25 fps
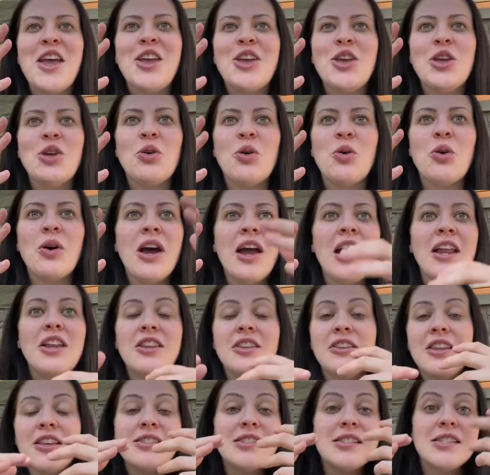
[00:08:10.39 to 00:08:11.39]
you know,
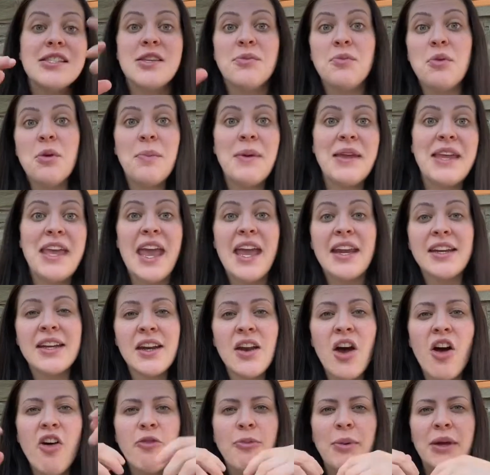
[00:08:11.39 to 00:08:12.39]
doesn't seem to be getting
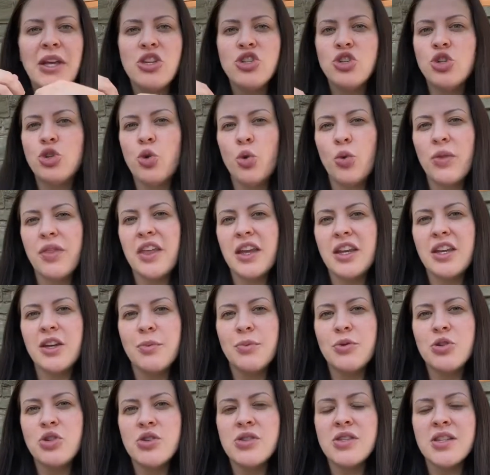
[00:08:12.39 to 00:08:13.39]
enough because you don't think you're
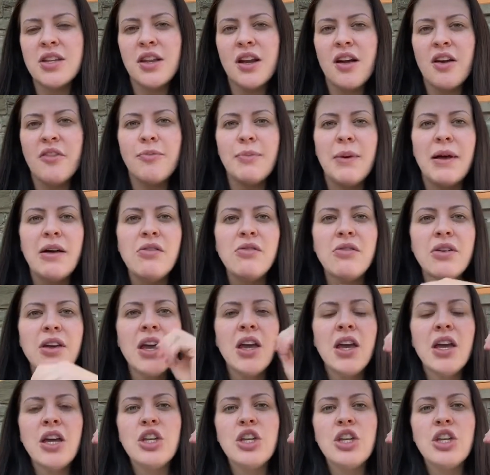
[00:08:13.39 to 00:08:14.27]
producing enough milk.